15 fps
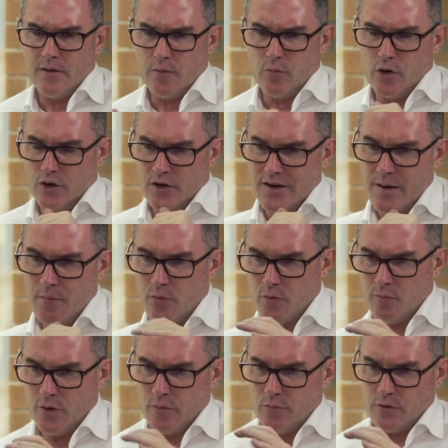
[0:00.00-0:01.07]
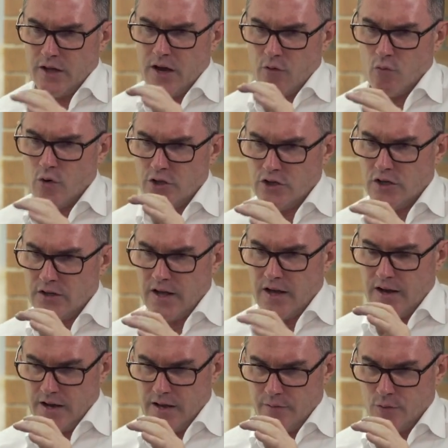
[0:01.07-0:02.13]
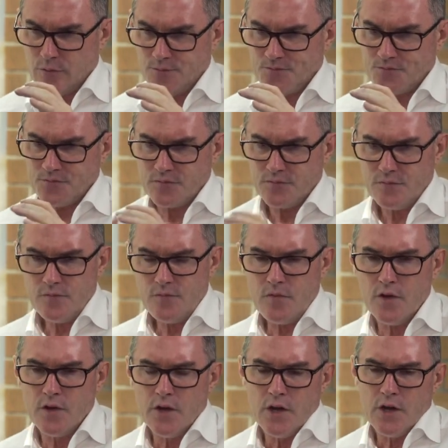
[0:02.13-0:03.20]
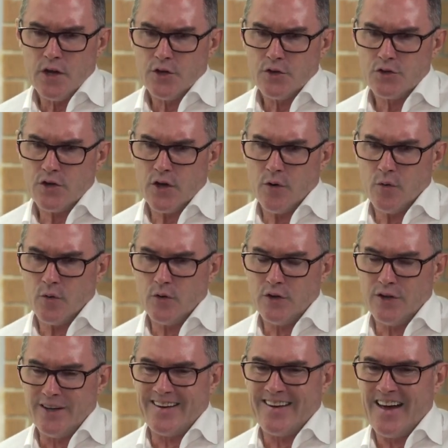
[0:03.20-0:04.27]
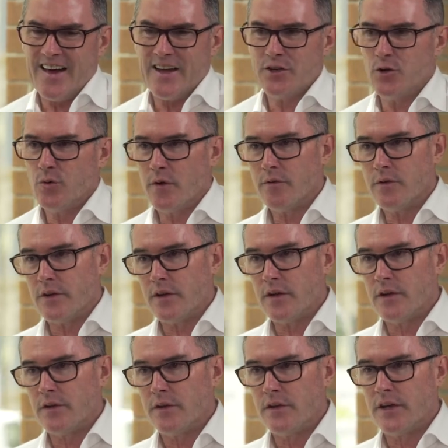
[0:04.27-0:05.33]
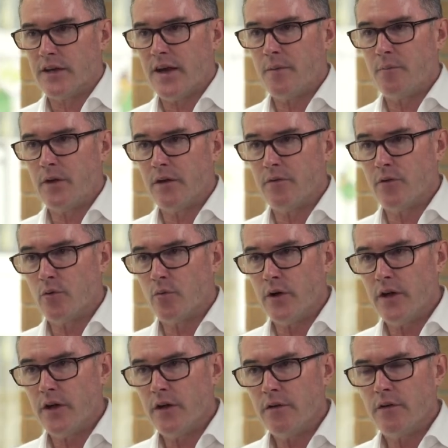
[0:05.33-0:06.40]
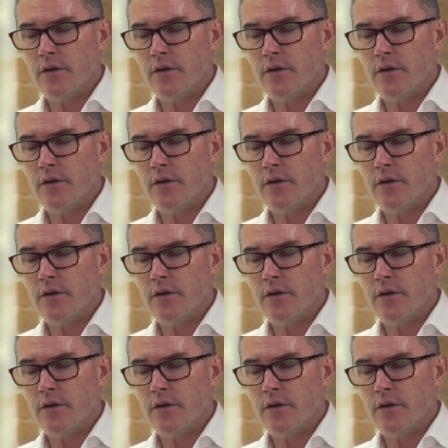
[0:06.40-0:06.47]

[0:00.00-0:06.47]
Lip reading: And we've got a number of people now reaching that level. So you can't do everything. You can't be everywhere.